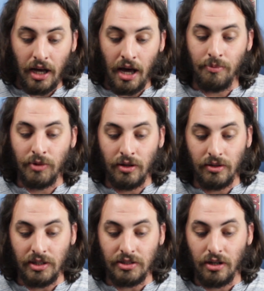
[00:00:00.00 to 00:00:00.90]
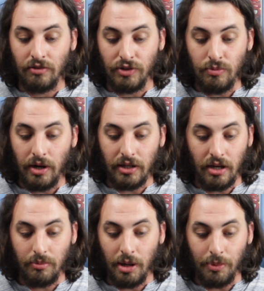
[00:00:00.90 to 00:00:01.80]
I'm going to list off, you might
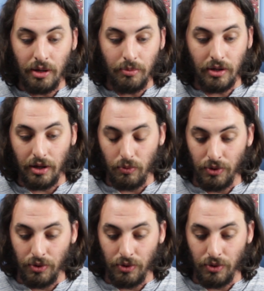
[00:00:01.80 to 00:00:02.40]
come at me and be like,